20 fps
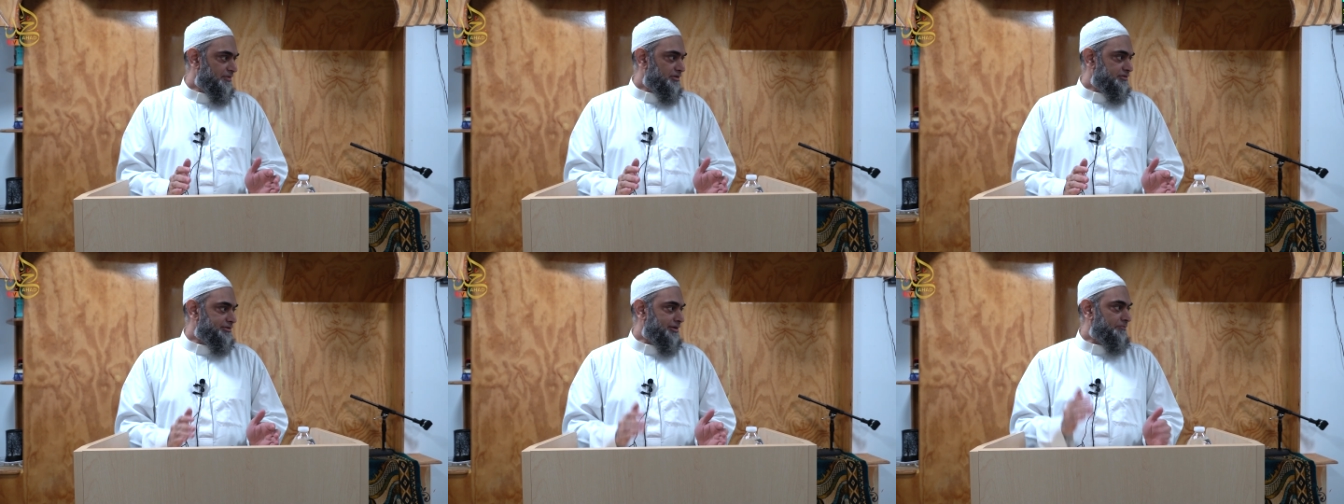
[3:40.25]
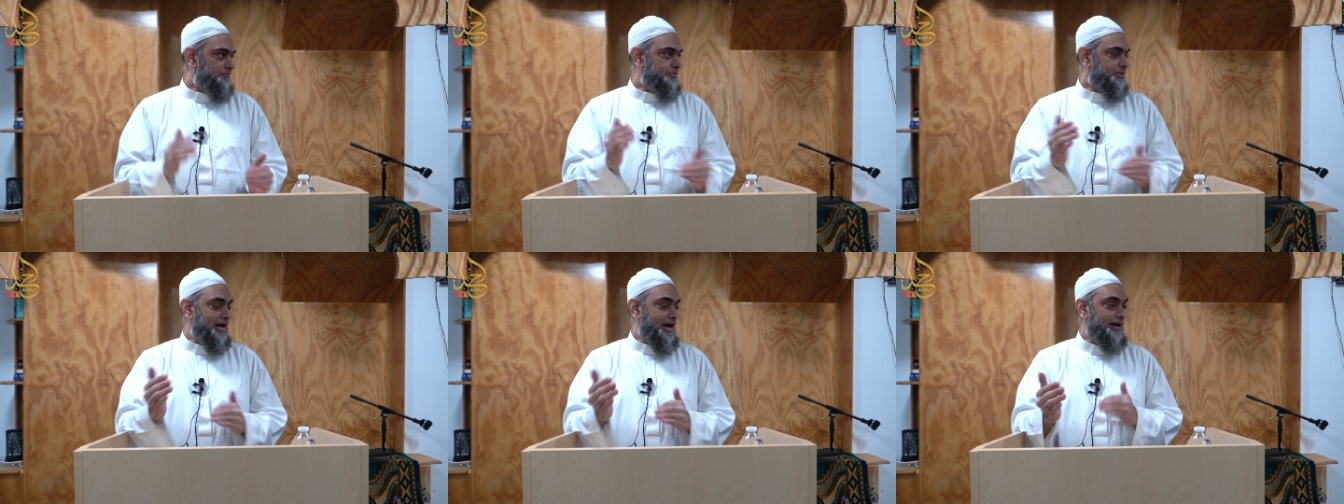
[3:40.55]
the
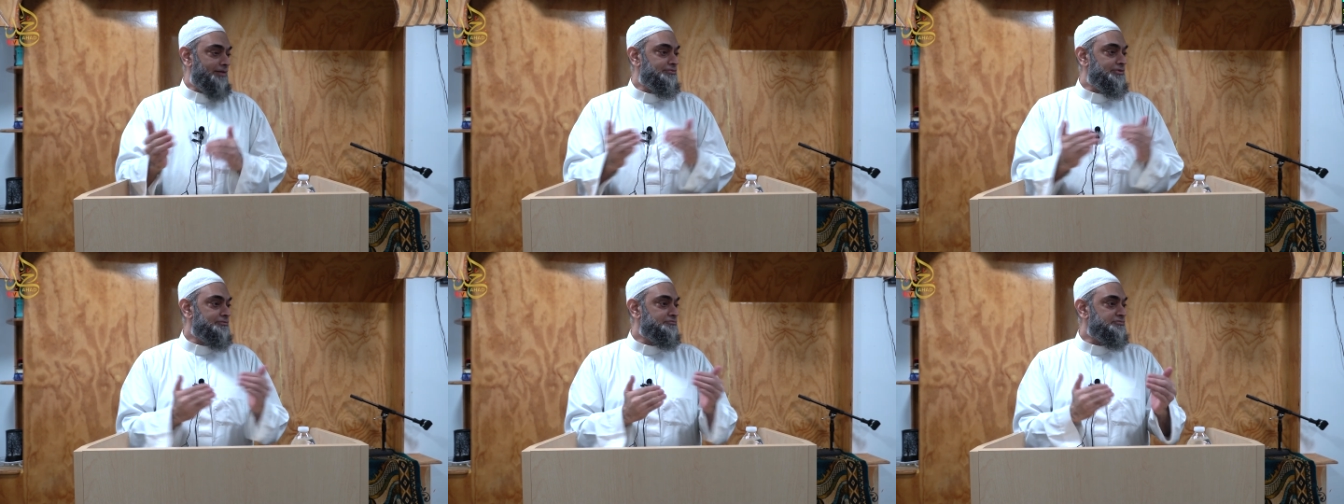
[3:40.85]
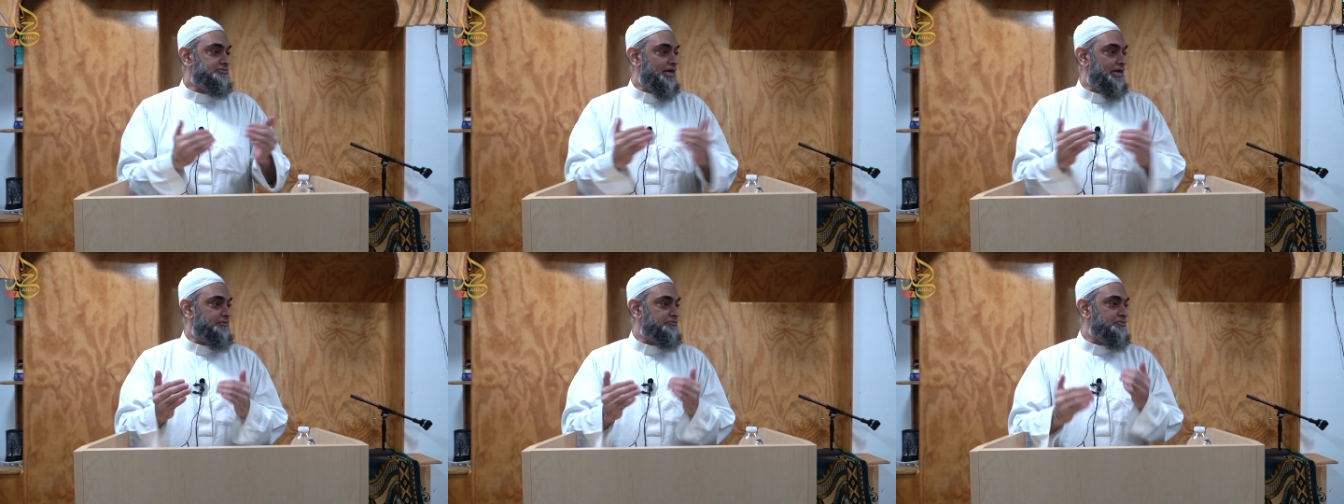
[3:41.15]
problem
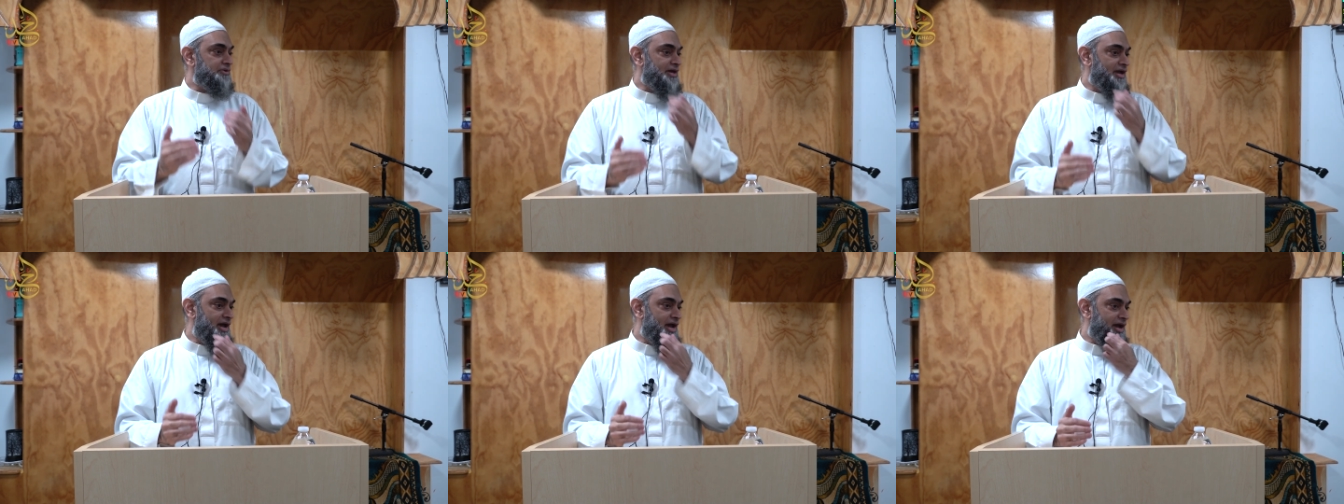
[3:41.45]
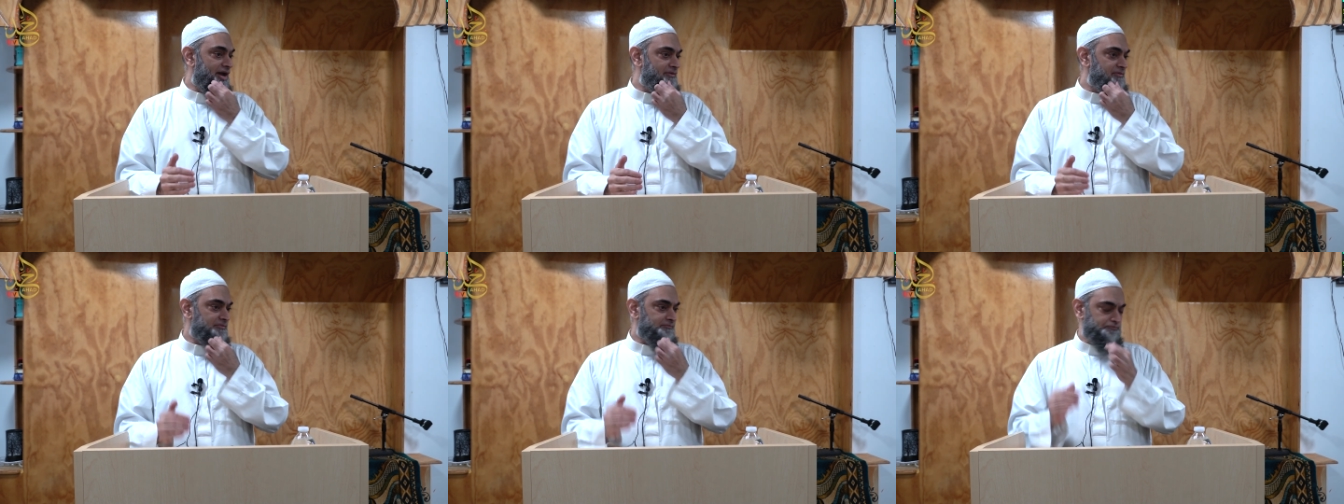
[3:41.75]
that we
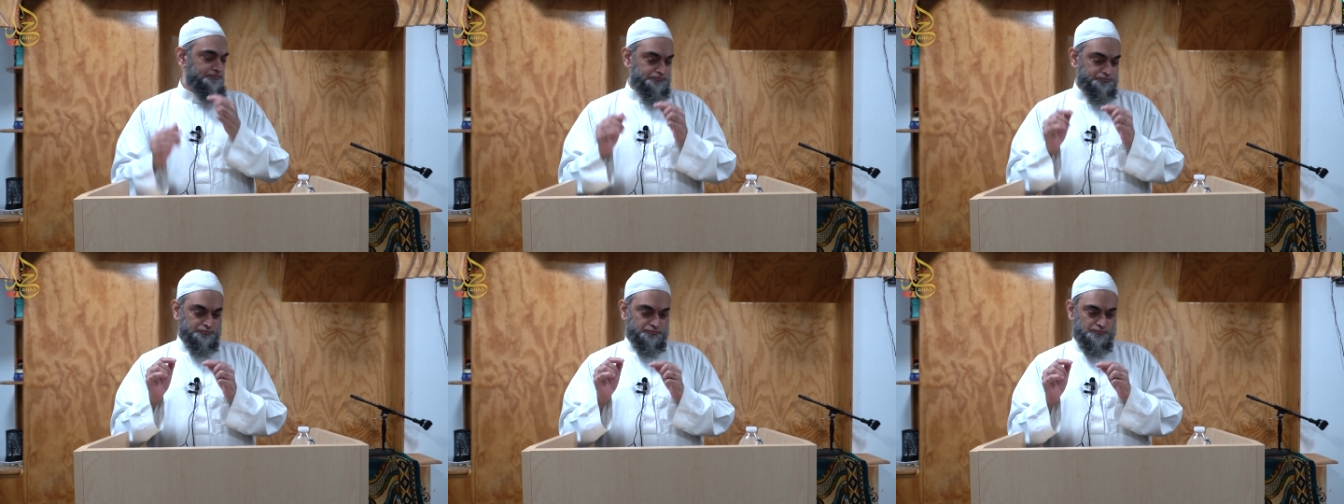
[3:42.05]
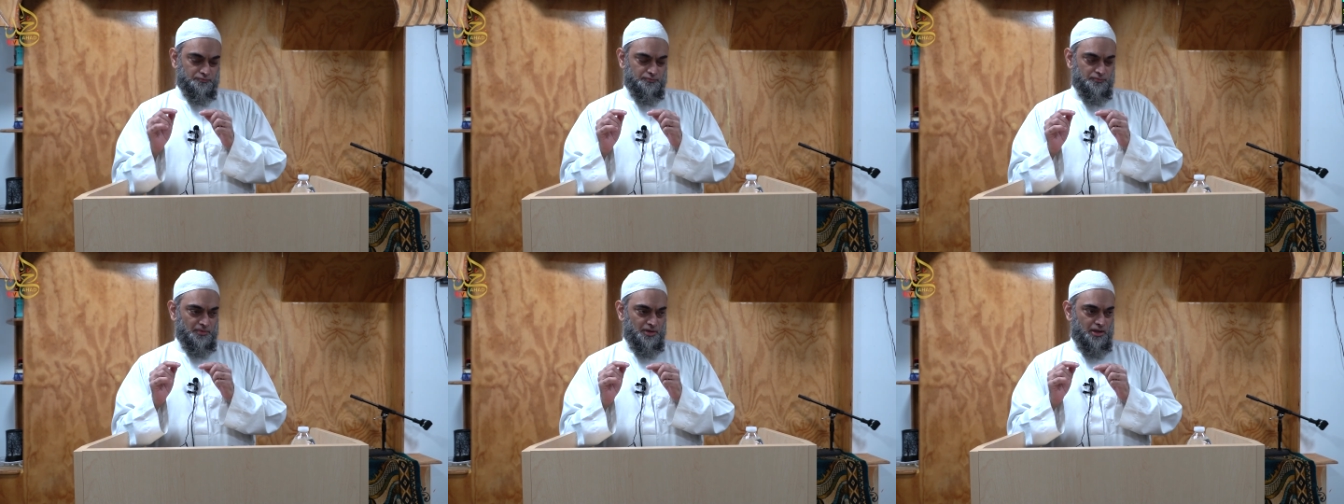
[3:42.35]
have,
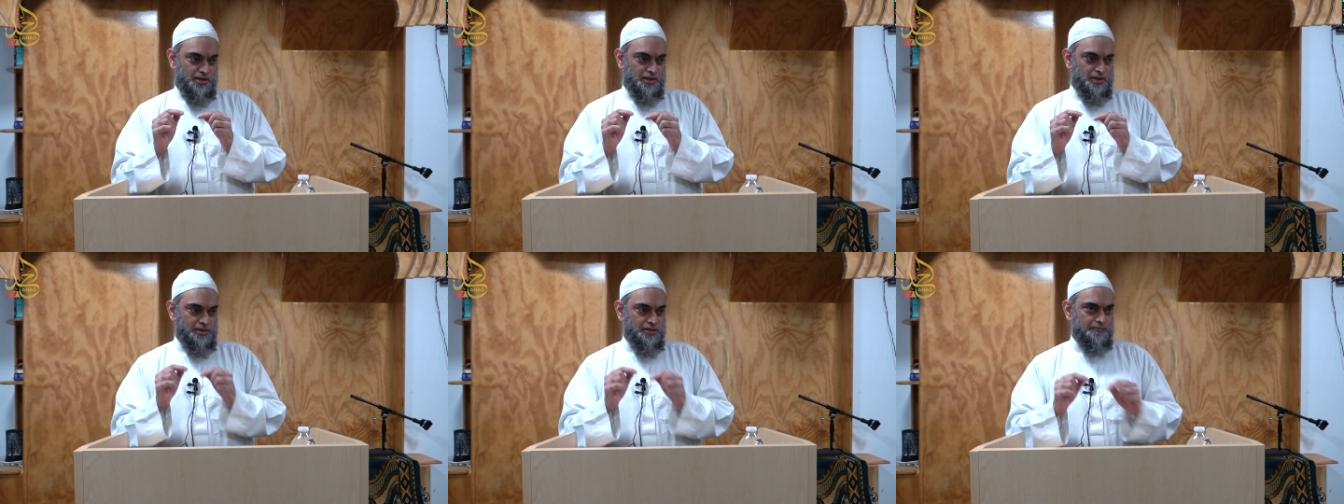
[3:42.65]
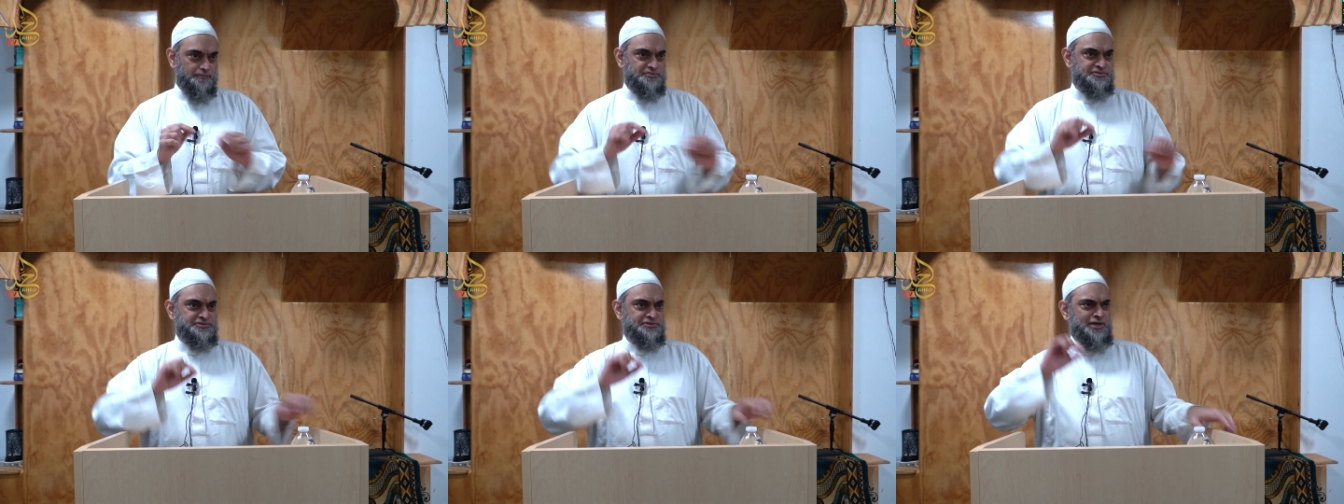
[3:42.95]

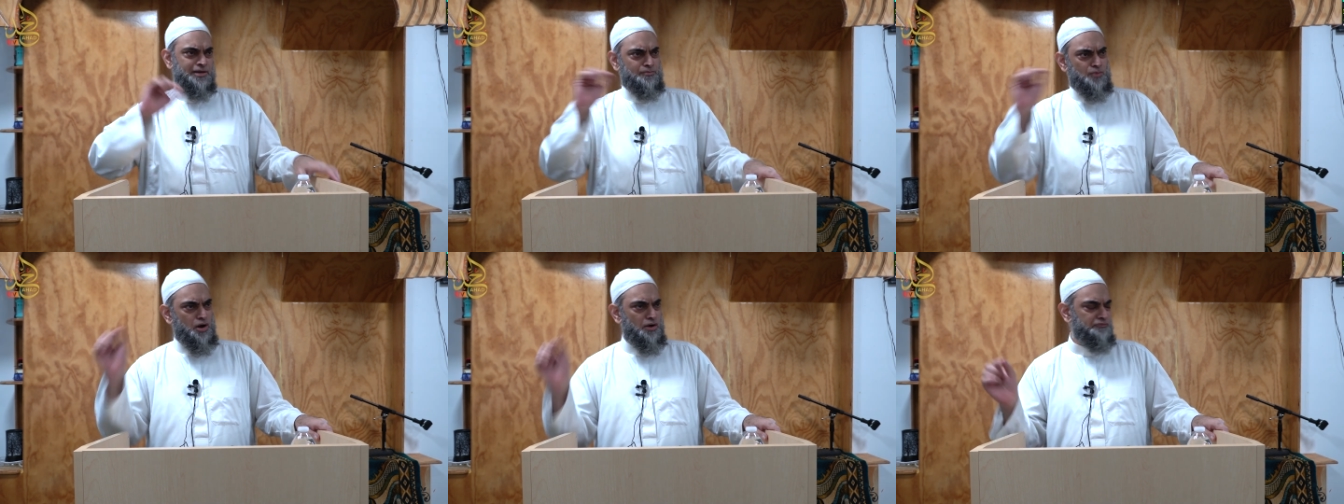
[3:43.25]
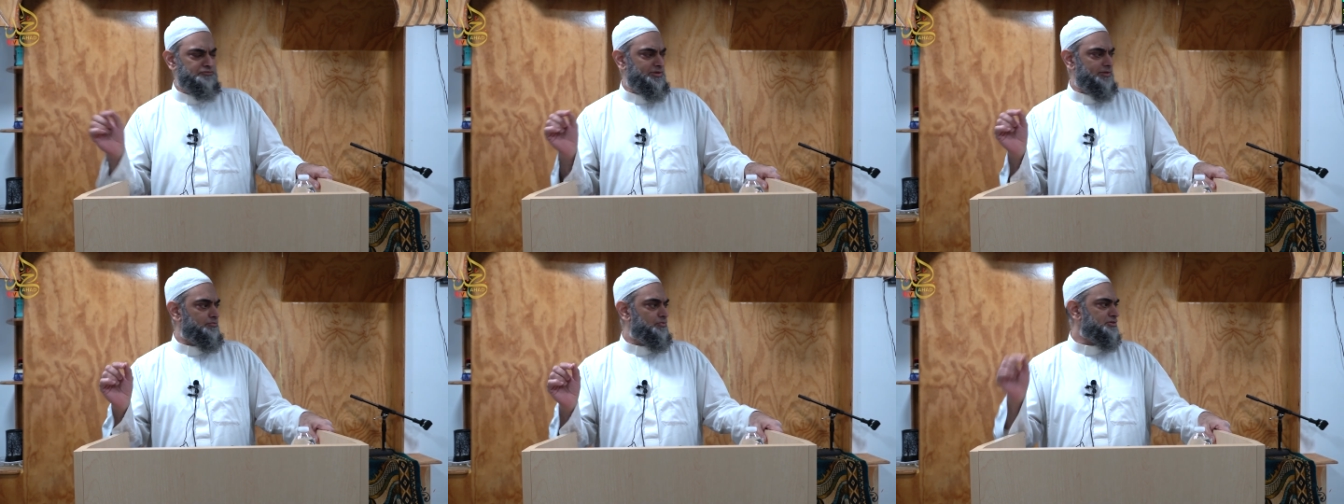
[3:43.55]
some
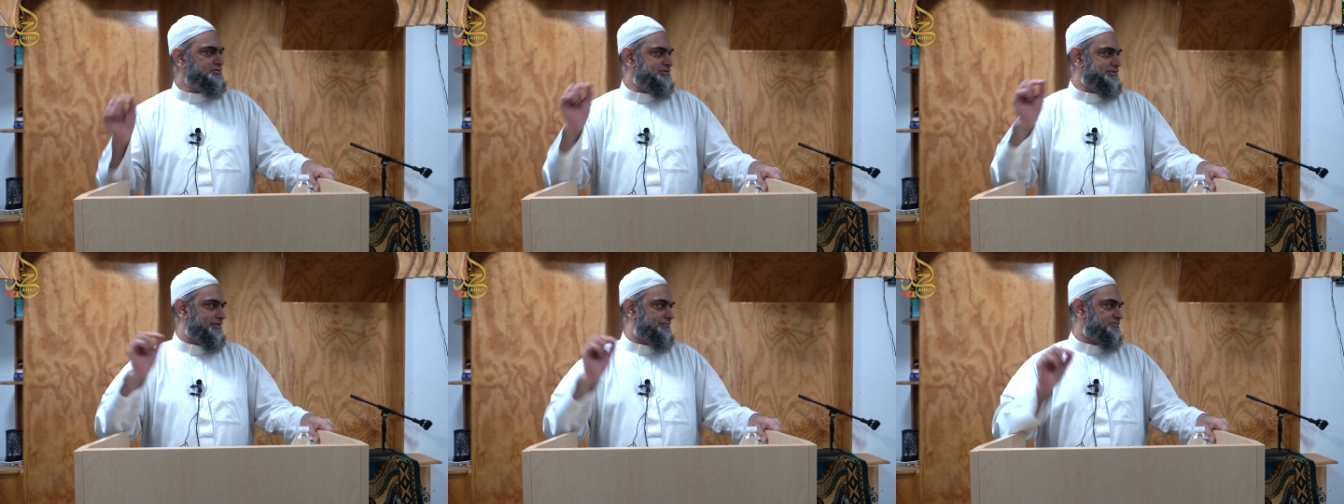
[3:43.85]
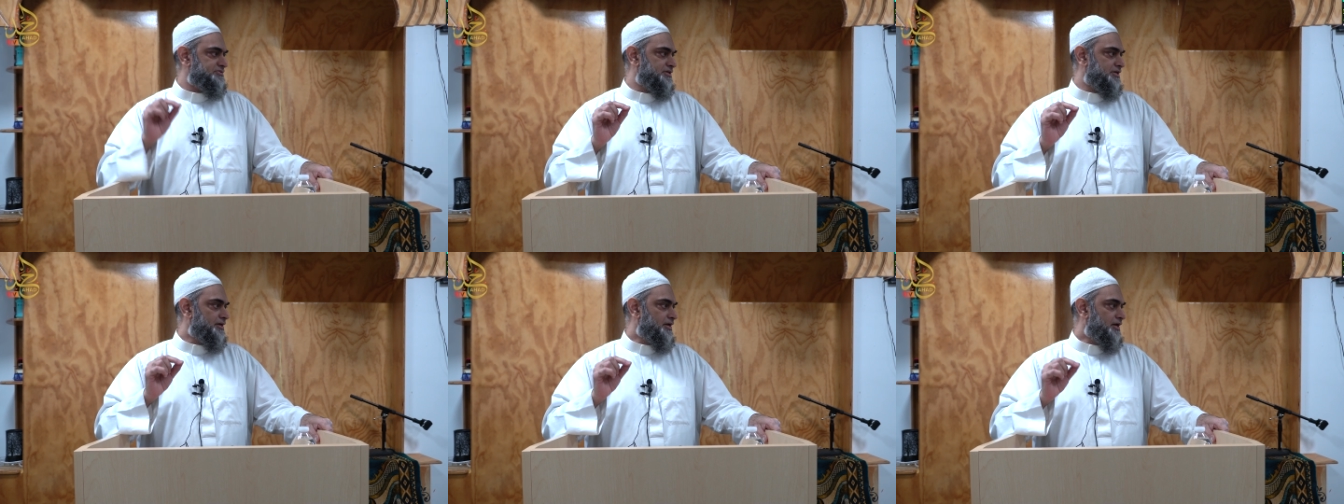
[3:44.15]
of the Muslims,